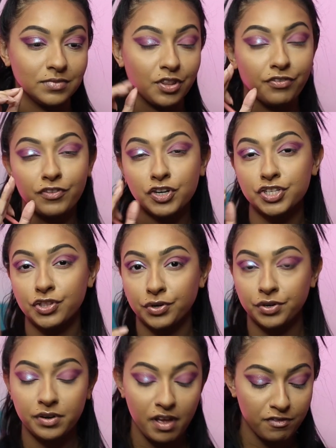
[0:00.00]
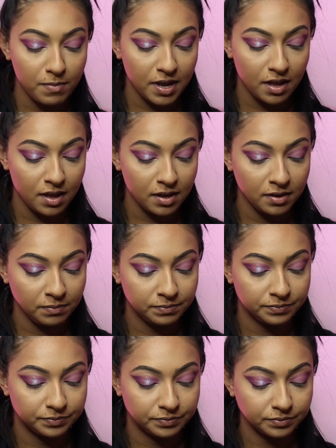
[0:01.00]
the first third of my eye.
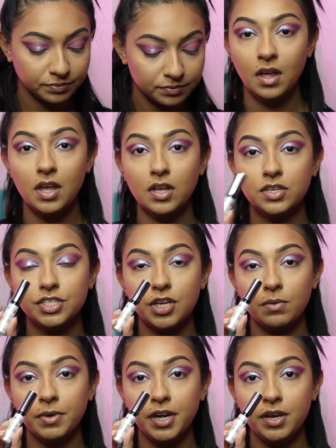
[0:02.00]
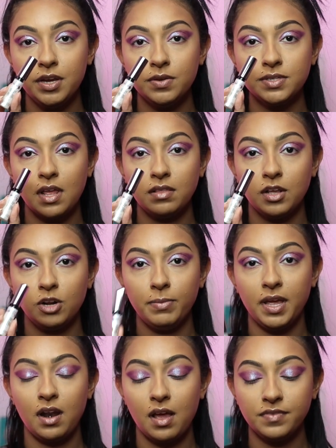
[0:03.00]
So I'm going to use a little
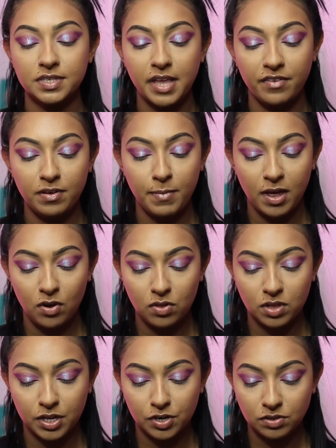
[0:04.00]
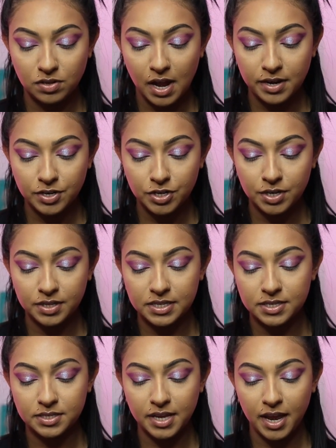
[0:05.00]
bit of this heavy metal glitter liner.
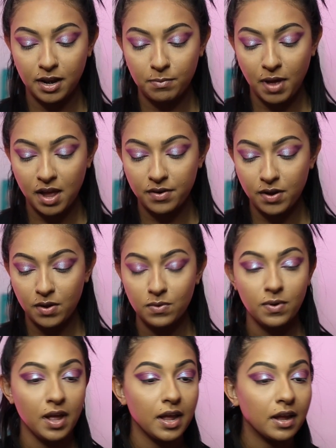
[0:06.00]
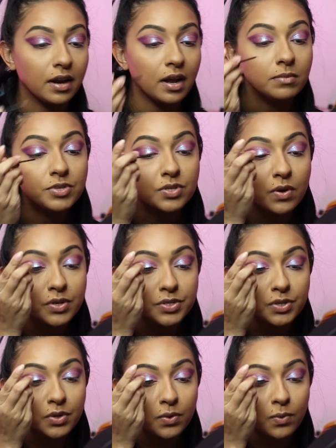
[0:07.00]
This is in Pyro, and I'm just going
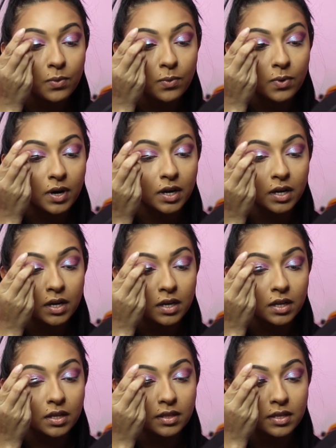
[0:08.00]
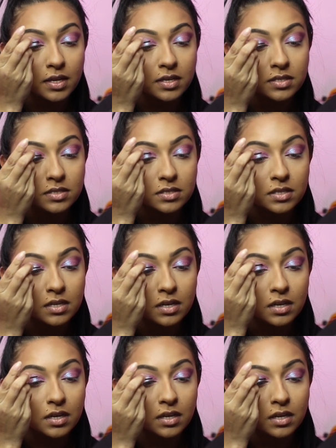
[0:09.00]
to work this
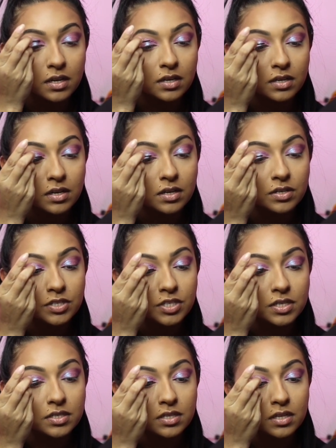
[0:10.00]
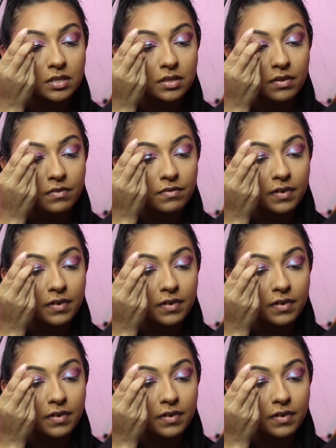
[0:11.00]
just on the